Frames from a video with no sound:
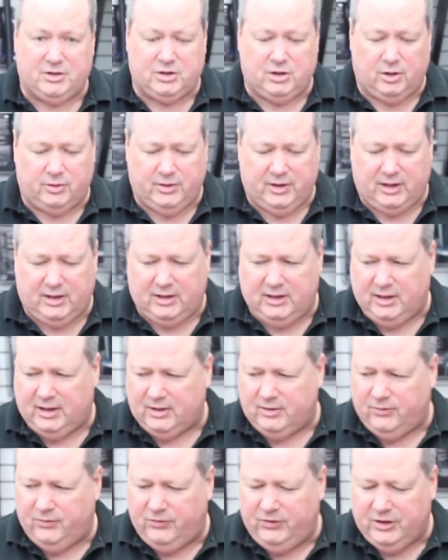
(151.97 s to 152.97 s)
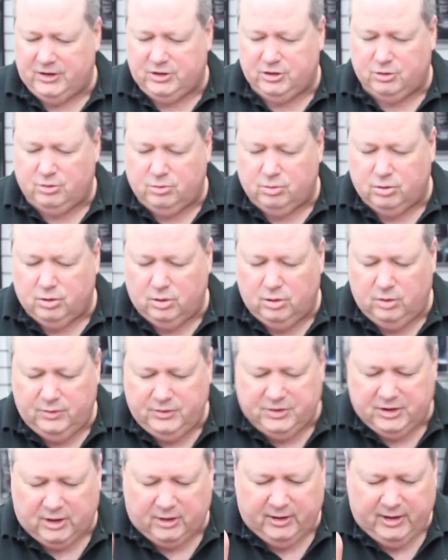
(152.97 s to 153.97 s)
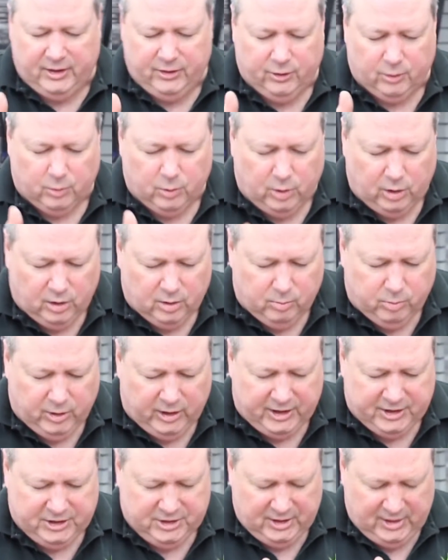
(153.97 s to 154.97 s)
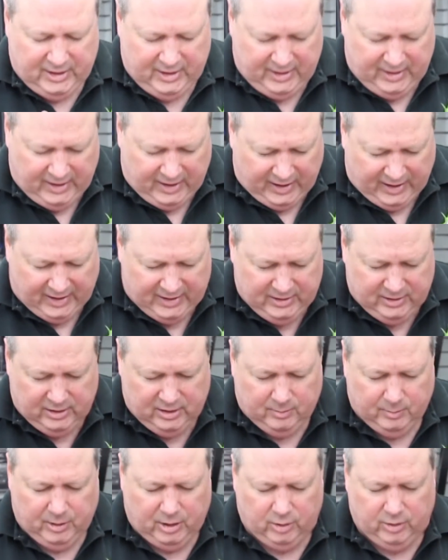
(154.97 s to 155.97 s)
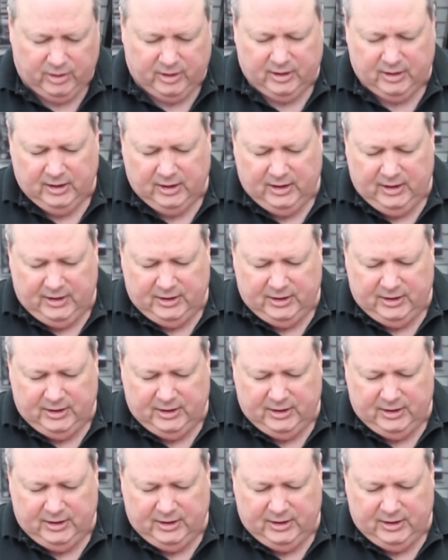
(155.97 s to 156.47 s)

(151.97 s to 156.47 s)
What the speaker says: so that it fits grooves that are in the roller brush and in the motor,